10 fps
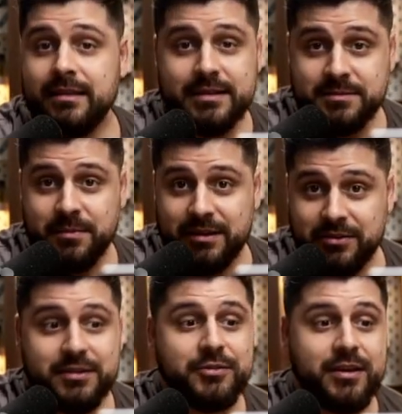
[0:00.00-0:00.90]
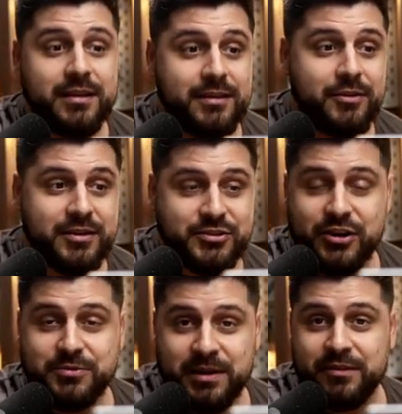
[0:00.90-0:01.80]
It doesn't matter. You can you can
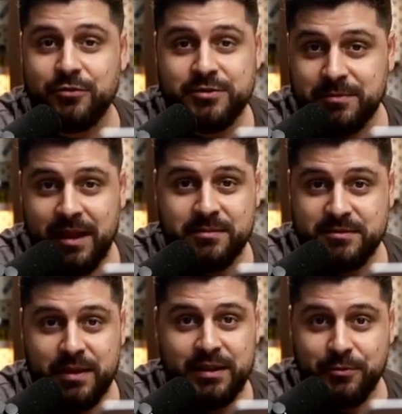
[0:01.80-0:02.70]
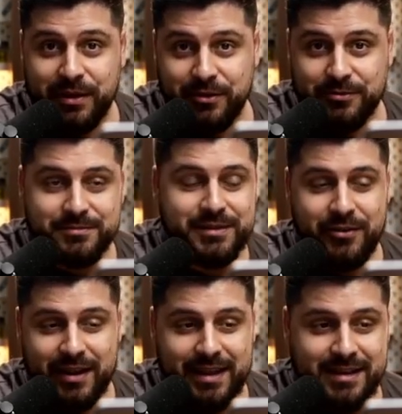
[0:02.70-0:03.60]
charge money for time spent with you,
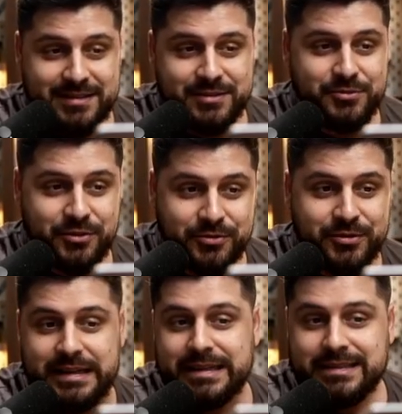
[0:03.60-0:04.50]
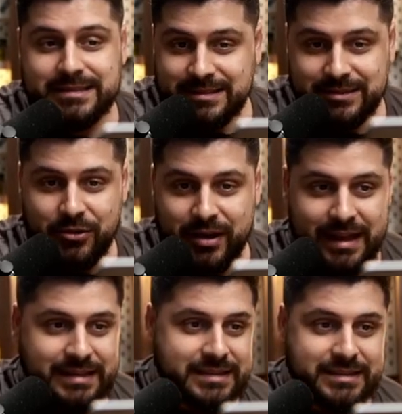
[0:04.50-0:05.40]
direct access to you, your
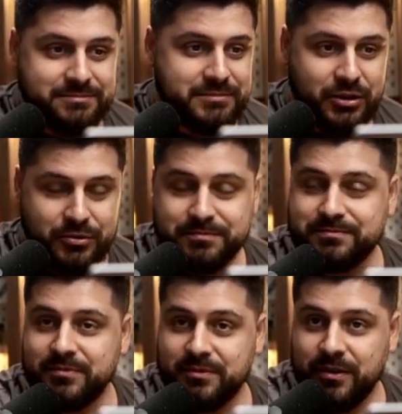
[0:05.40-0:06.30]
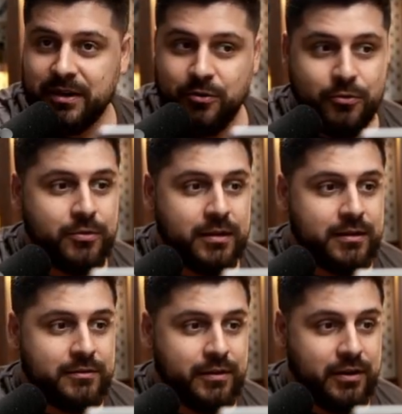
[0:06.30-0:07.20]
calendar. You know, very cool
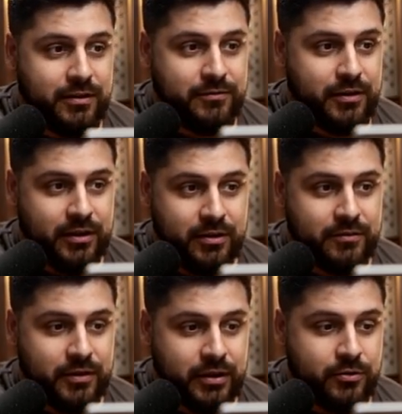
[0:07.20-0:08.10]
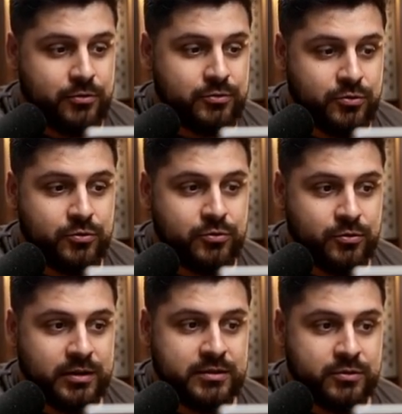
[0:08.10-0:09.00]
very very very cool tool
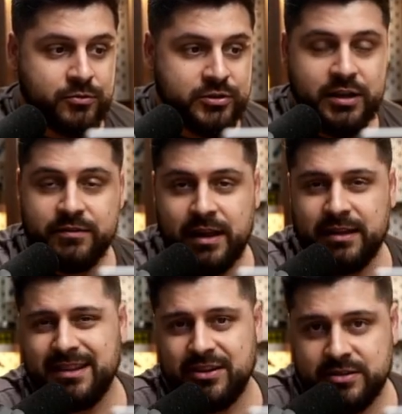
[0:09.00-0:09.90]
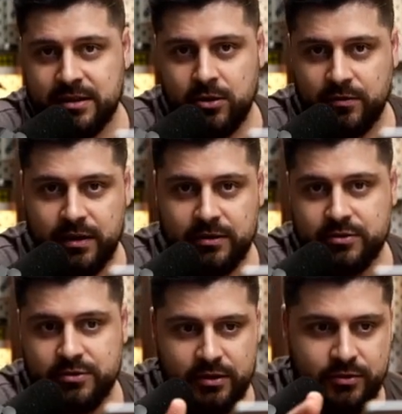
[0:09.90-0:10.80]
to to achieve that there's a lot of
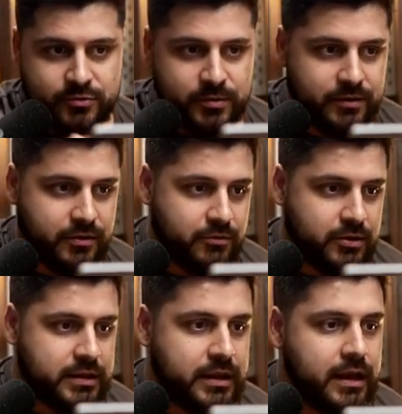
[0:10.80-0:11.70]
others you can use whatever you want